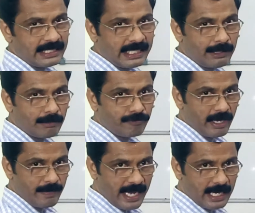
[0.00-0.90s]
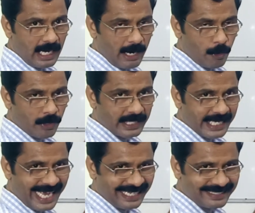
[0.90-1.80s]
in the female or
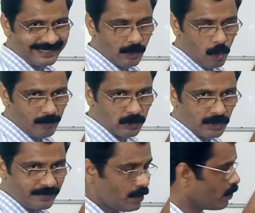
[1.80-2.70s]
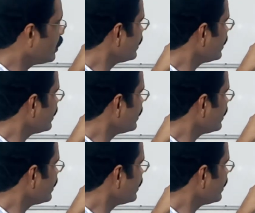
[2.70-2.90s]
the X chromosome, no,